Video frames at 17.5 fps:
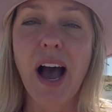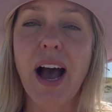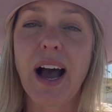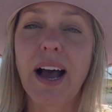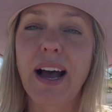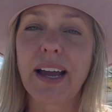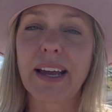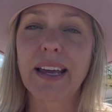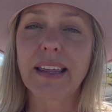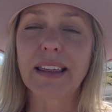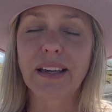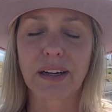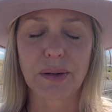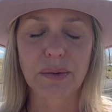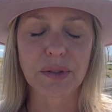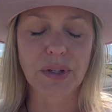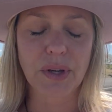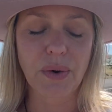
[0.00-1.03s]
I thought
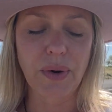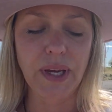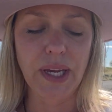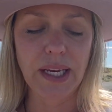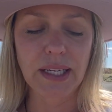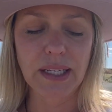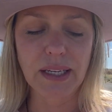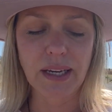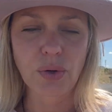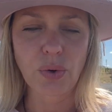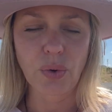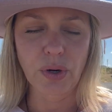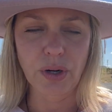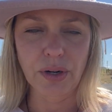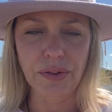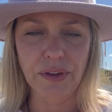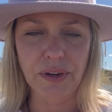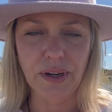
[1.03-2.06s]
I was going
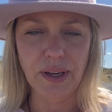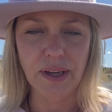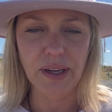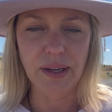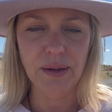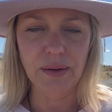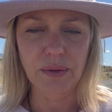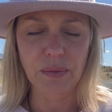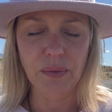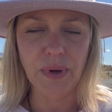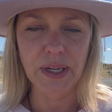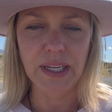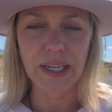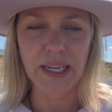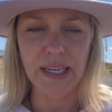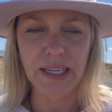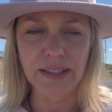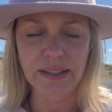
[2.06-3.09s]
north and I went
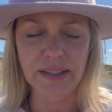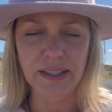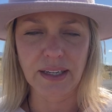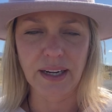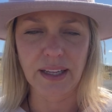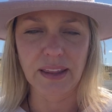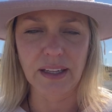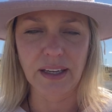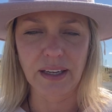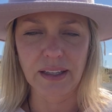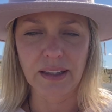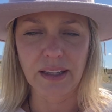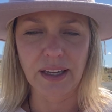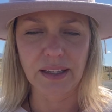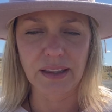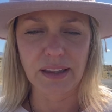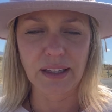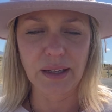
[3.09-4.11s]
east, and I thought
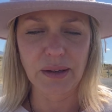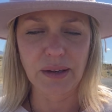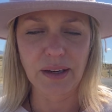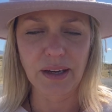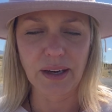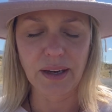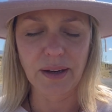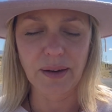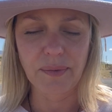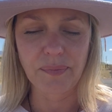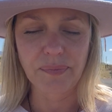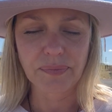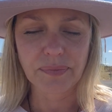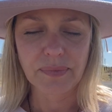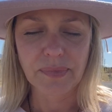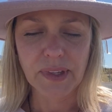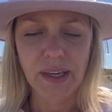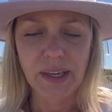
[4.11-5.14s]
that the
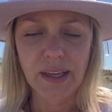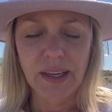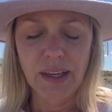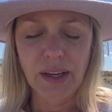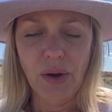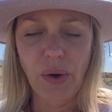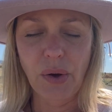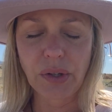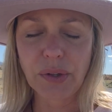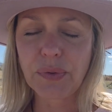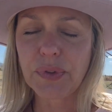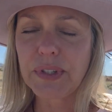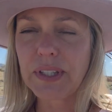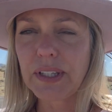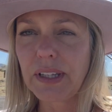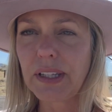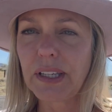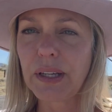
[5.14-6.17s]
holding
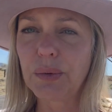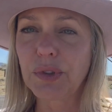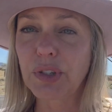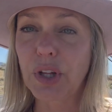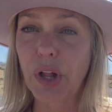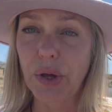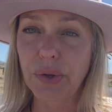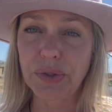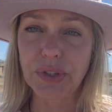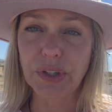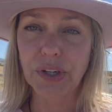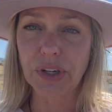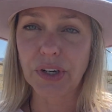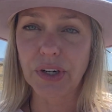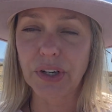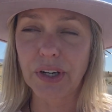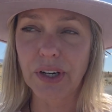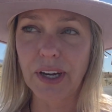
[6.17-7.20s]
facility was
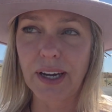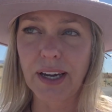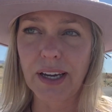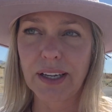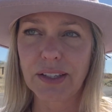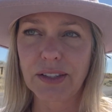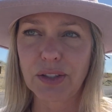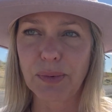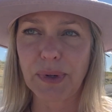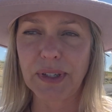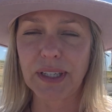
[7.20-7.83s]
closer to my